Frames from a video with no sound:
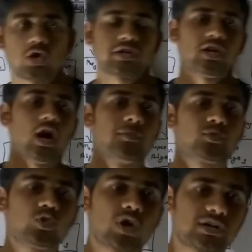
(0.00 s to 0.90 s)
Okay,
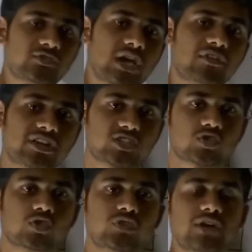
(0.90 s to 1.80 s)
up to what we have
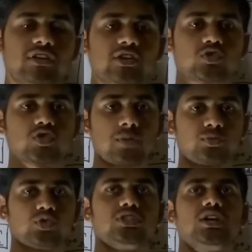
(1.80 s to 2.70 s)
understood? We have understood
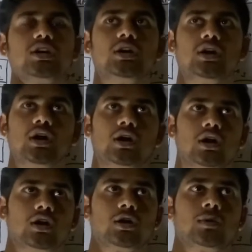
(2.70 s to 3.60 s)
up to the
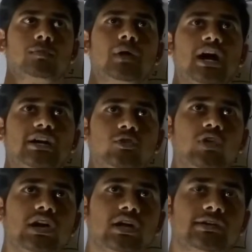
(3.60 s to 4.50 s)
part
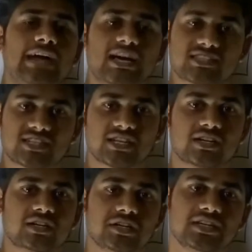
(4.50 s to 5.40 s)
where task
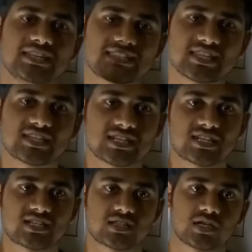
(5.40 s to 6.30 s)
tracker
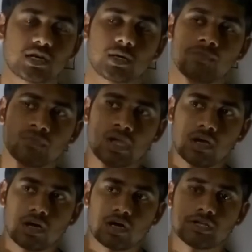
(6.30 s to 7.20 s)
initiated the
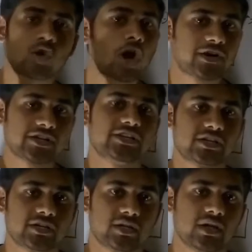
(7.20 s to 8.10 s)
record
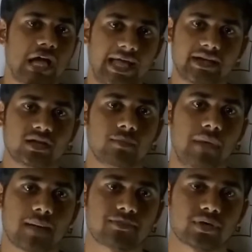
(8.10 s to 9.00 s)
reader and
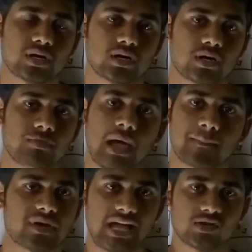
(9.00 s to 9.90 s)

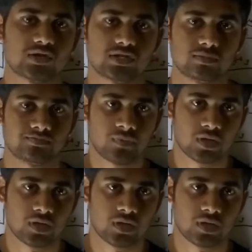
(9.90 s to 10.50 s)
mapper algorithm.